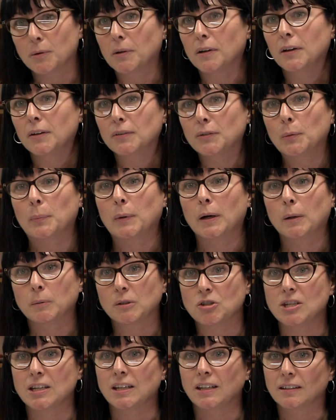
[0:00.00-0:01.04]
or also Barbara
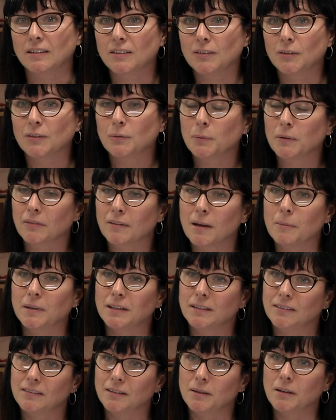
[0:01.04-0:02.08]
Jean. So it's worth coming to
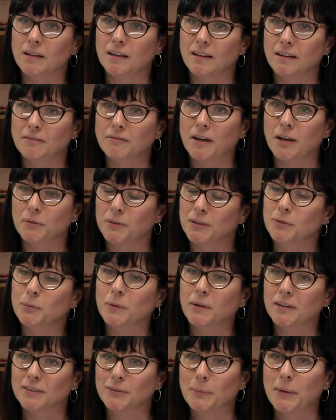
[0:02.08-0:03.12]
see uh, Valerie's
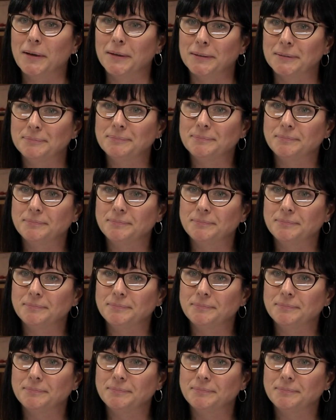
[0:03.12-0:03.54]
work as well.